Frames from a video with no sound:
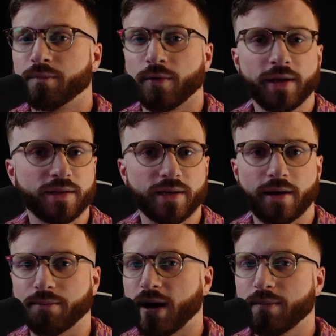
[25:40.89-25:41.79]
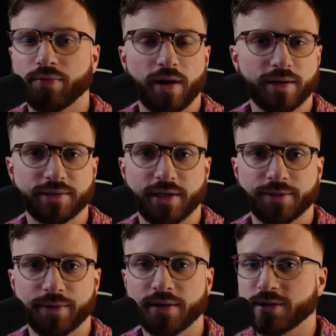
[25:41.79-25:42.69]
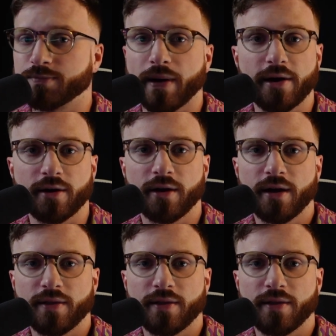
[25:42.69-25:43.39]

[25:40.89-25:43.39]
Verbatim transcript: breaking down my process because it's better